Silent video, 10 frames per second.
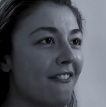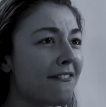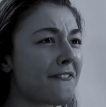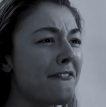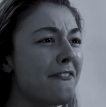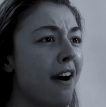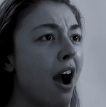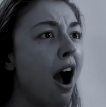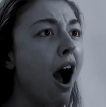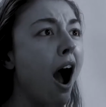It's gonna be
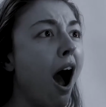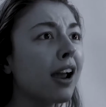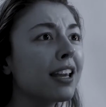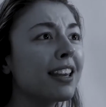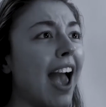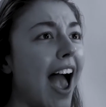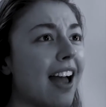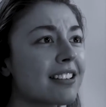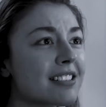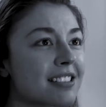really pretty, really easy
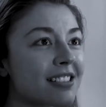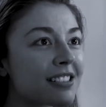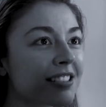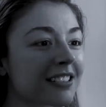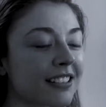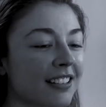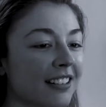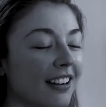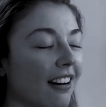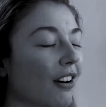to do. So,
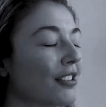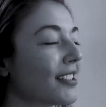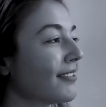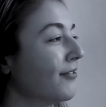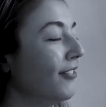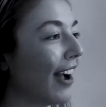okay.